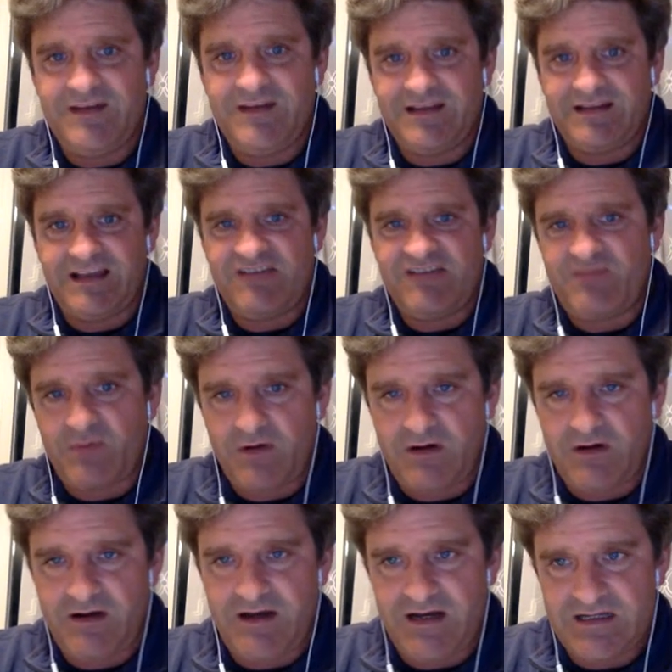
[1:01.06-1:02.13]
and Lev
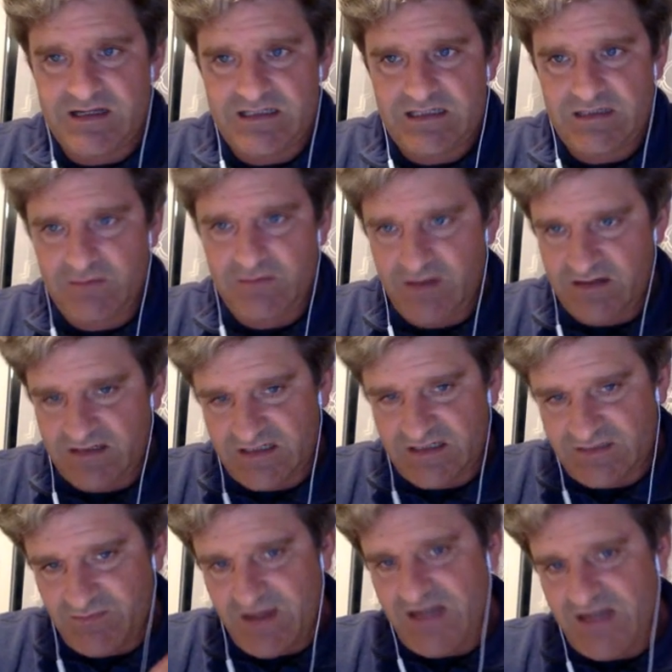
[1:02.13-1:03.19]
Parnas, I mean, there's
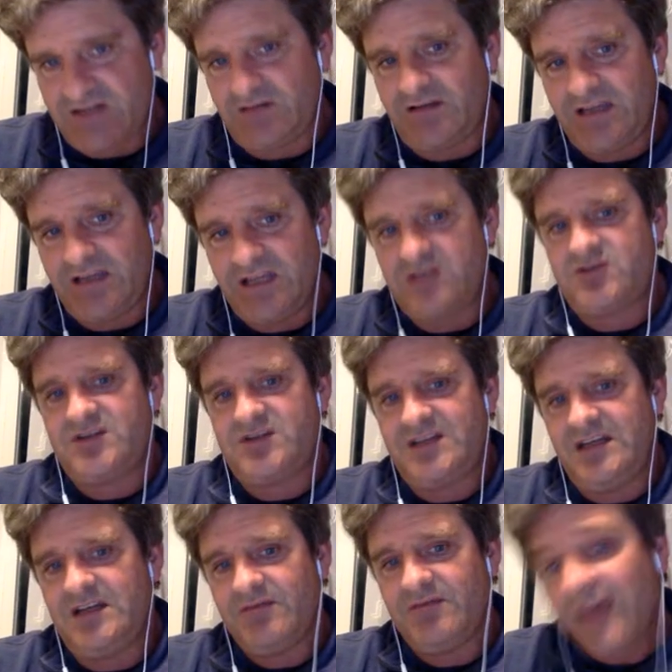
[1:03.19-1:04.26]
just majorly
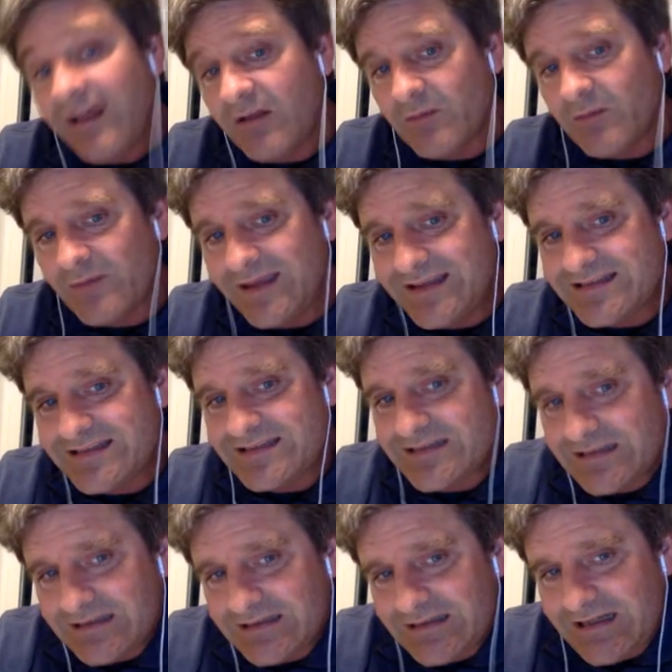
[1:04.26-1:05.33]
interesting
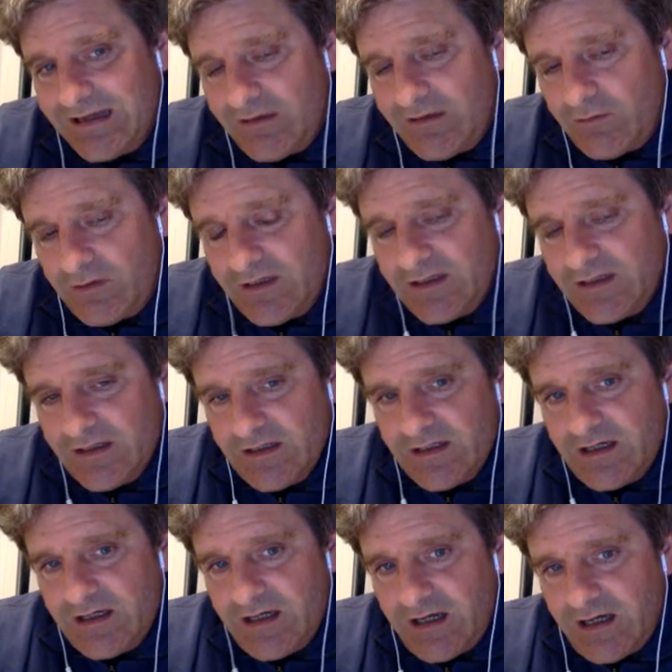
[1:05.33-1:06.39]
developments, you know.
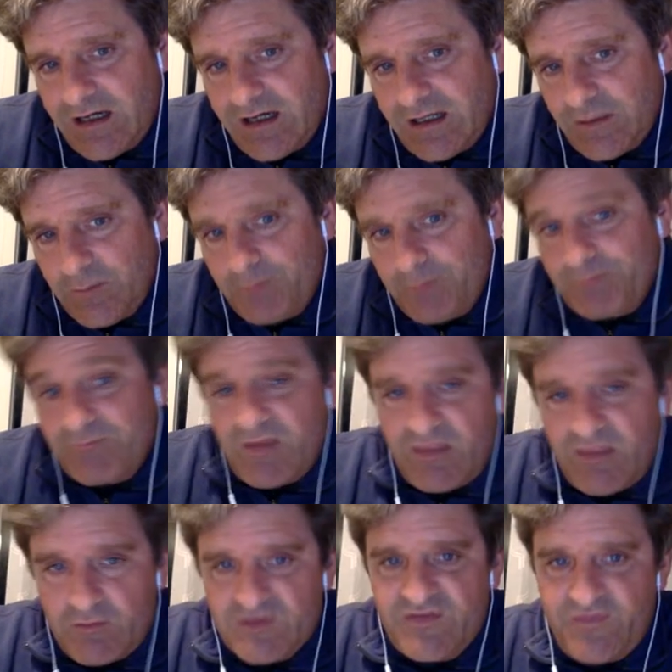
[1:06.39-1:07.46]
Um,
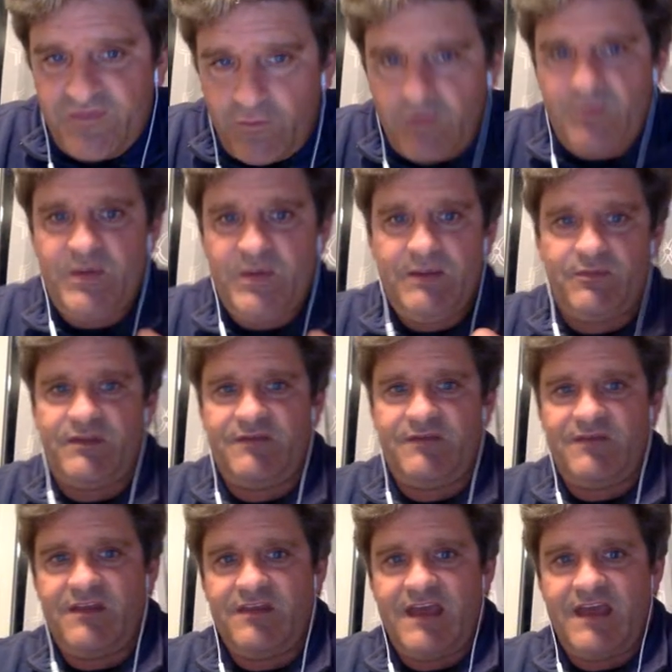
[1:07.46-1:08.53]
there was four people
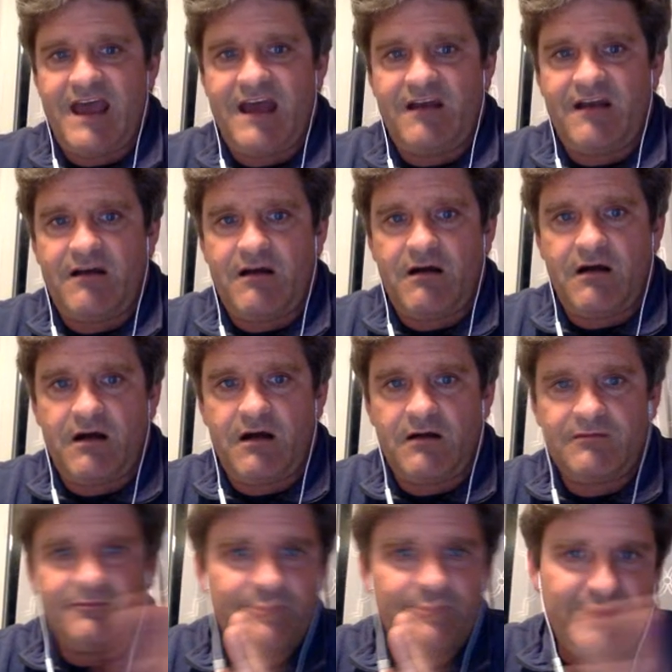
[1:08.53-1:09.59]
that, that
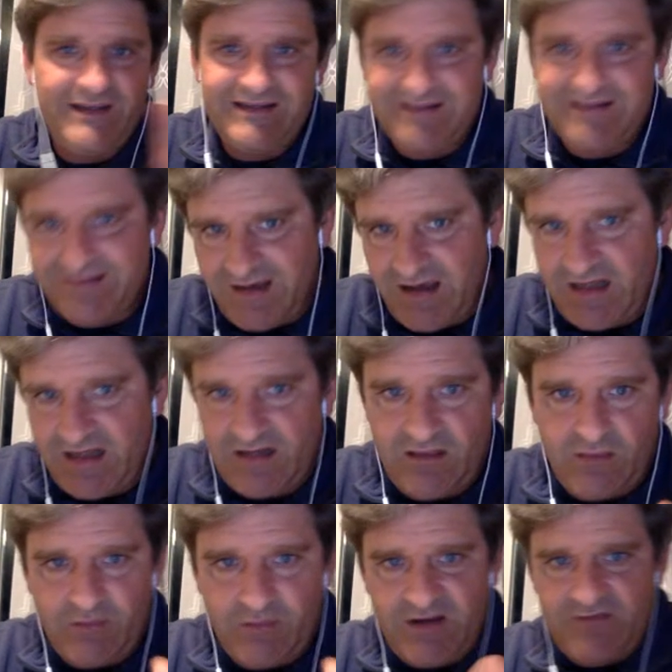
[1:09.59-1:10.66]
are being
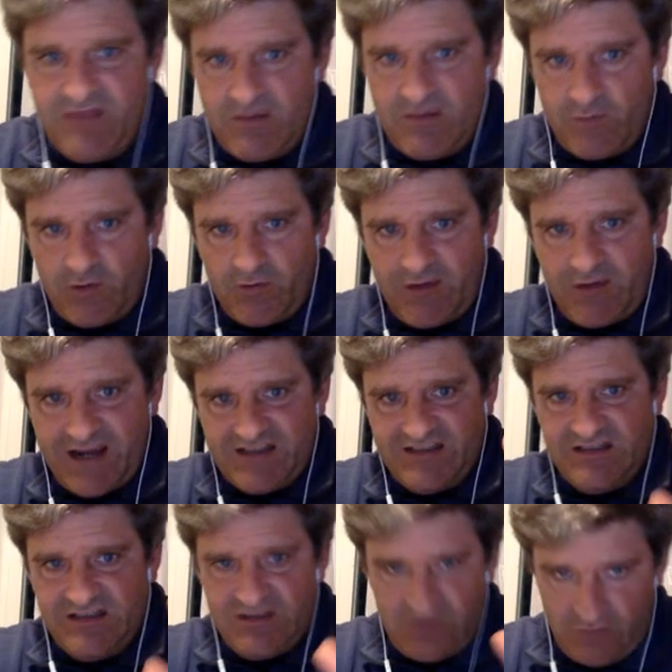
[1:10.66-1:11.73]
indicted. Three of them were
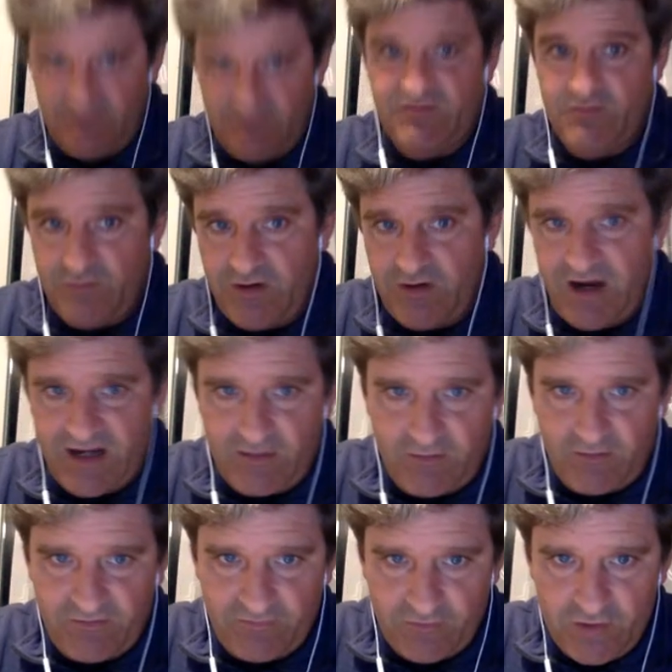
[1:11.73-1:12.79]
arrested. Two of them were
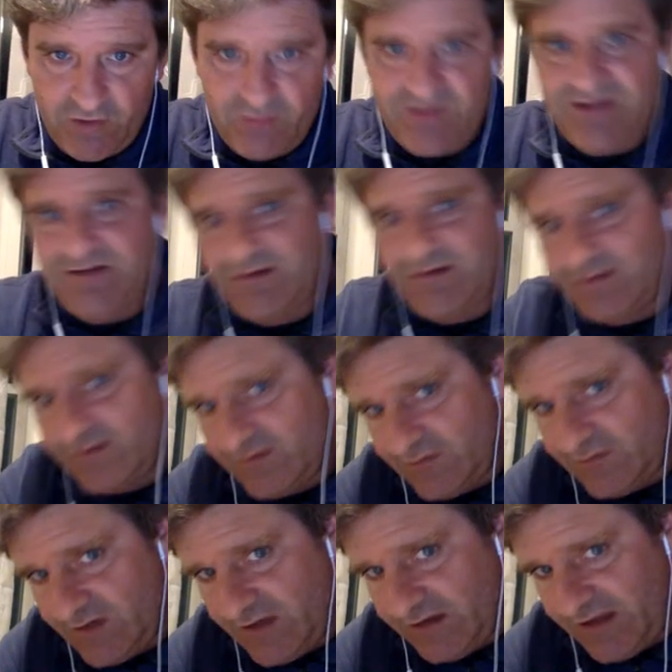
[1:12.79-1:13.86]
Igor Fruman
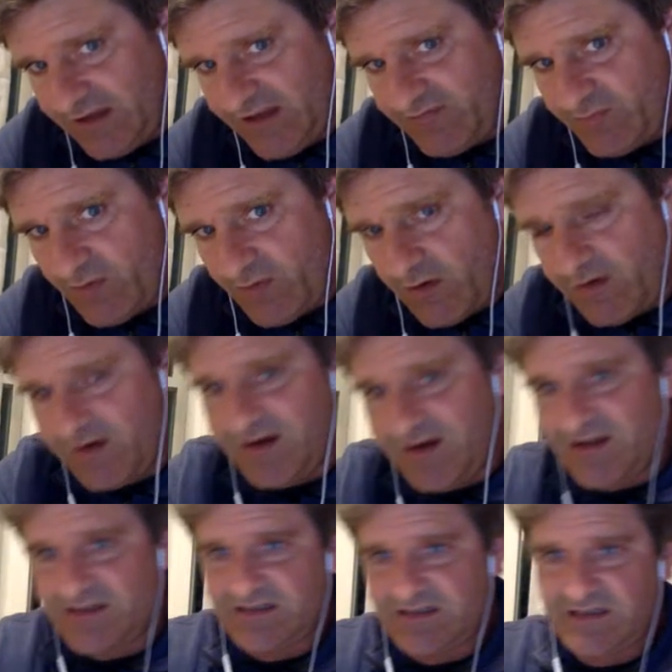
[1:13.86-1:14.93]
and Lev
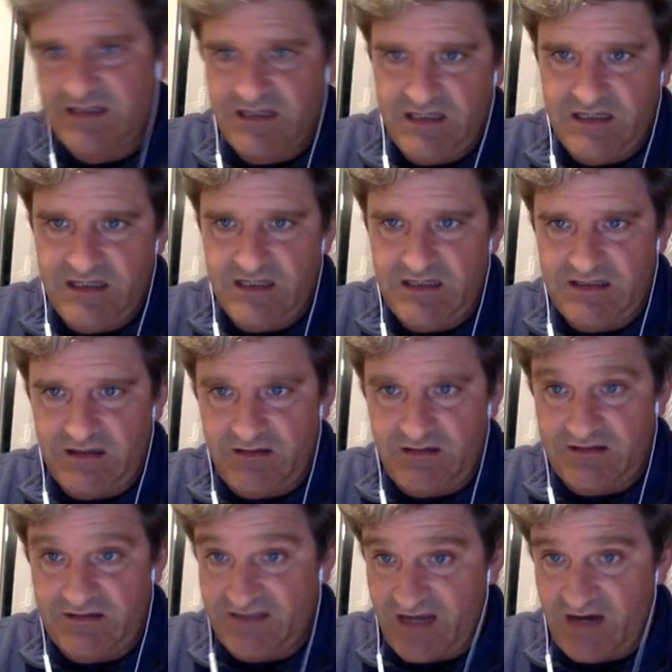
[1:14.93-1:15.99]
Parnas in
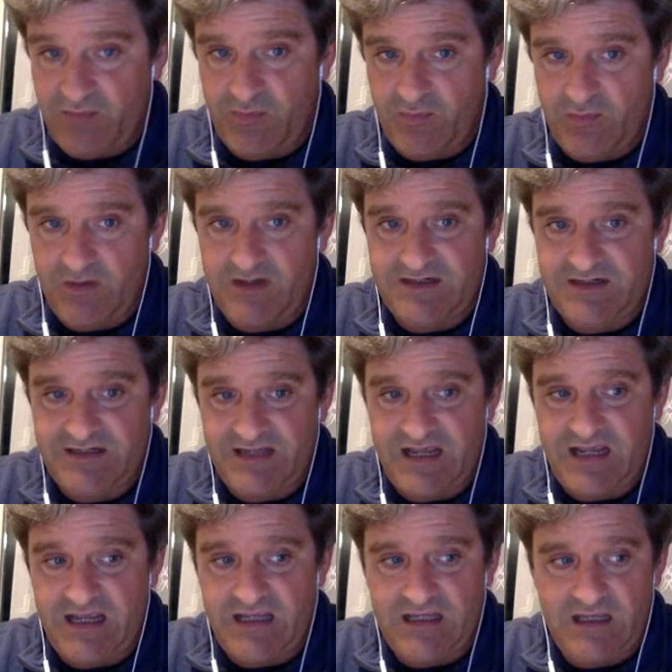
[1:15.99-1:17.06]
Dulles Airport
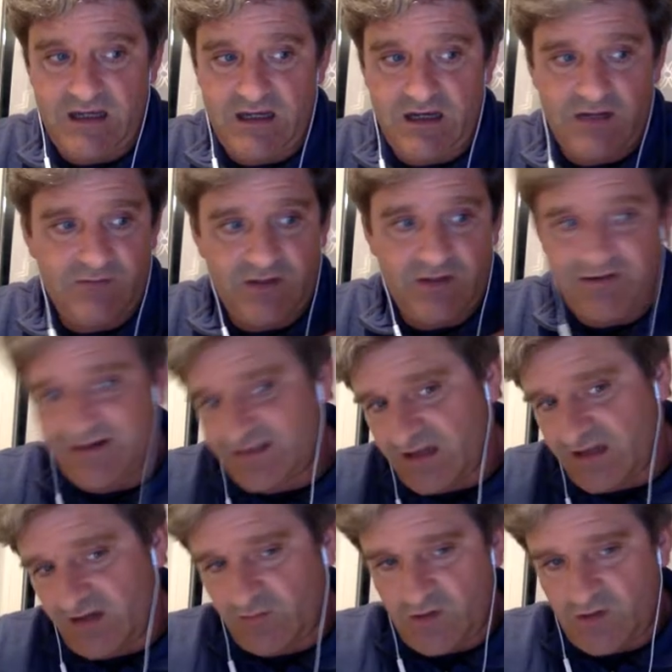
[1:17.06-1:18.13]
today, um, you know,
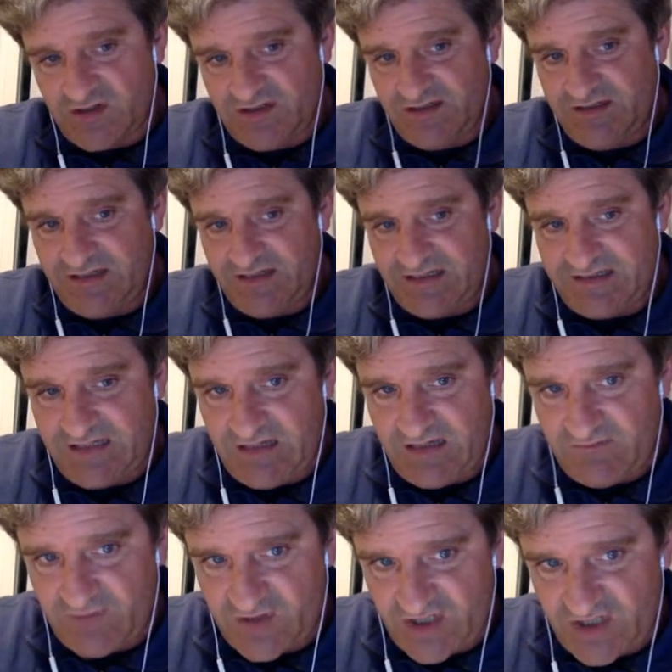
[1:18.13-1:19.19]
outside Washington, D.C.
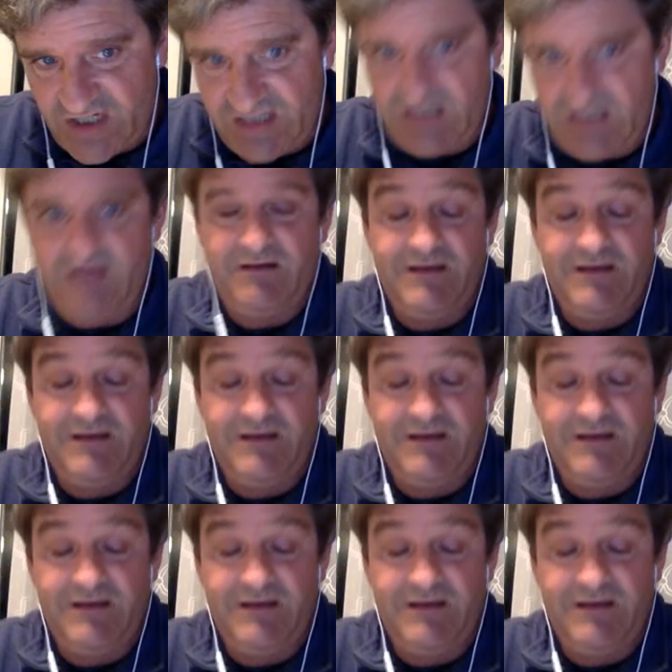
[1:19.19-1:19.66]
in Virginia.